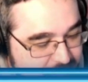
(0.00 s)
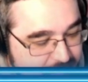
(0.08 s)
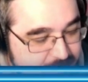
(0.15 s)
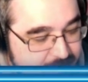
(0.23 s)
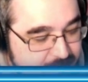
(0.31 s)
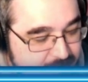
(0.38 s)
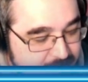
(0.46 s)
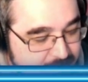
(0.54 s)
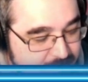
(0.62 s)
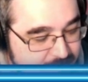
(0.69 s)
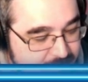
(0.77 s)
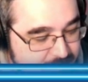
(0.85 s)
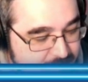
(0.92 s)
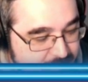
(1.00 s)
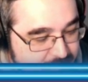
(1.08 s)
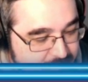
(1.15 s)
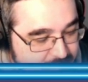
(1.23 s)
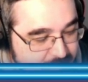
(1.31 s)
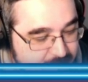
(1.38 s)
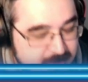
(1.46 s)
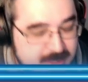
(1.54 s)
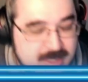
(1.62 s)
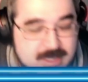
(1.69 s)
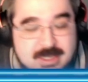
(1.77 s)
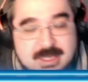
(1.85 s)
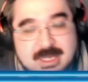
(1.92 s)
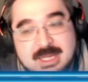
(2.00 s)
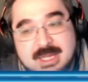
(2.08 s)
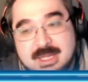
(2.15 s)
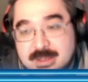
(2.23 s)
walking the entire time. I mean, there's